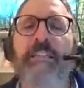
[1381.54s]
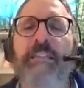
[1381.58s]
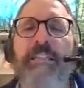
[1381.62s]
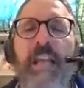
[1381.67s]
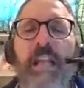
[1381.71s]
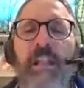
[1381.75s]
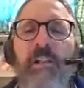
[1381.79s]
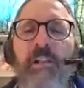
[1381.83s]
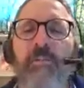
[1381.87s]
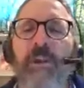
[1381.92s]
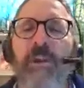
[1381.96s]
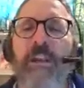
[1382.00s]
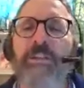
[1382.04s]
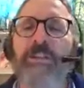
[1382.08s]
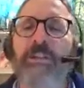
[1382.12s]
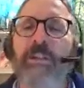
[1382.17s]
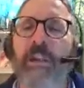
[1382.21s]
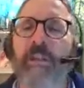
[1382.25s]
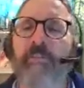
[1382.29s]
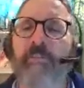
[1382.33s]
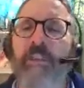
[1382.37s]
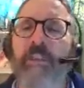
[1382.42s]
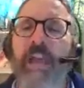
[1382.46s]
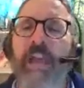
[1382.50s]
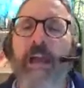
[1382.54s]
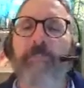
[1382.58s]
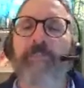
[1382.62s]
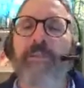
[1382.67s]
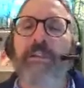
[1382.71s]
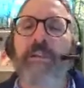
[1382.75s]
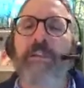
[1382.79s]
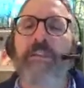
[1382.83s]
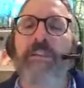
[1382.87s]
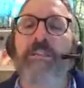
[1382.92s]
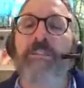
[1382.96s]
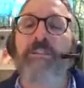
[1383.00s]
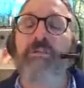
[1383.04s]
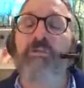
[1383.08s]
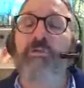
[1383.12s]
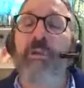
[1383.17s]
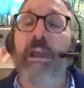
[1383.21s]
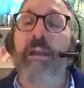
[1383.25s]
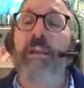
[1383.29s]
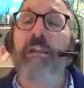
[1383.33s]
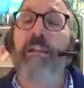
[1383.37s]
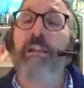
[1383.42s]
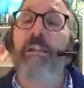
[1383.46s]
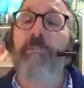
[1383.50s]
the acceleration of the object is
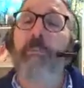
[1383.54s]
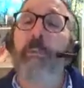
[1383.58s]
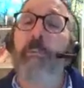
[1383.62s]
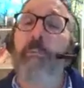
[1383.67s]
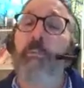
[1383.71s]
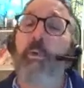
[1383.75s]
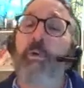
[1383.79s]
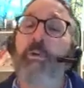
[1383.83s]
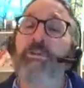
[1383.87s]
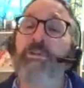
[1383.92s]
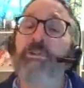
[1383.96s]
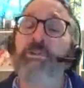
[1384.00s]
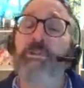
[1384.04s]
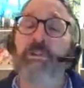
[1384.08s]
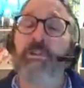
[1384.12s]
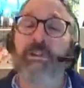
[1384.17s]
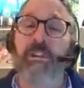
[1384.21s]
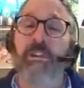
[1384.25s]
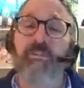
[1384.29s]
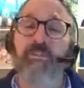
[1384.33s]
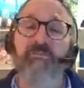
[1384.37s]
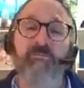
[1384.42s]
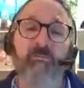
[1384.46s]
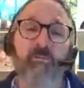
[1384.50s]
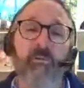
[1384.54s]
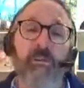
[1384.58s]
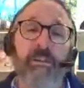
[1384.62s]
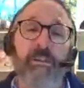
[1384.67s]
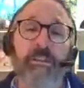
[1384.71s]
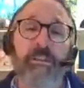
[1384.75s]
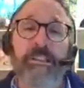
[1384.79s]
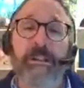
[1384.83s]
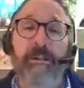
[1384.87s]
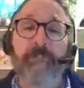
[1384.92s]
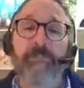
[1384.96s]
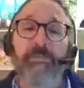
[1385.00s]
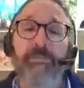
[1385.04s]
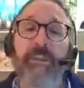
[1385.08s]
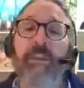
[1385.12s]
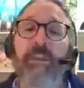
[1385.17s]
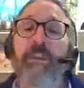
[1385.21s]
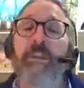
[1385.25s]
directly proportional to the force.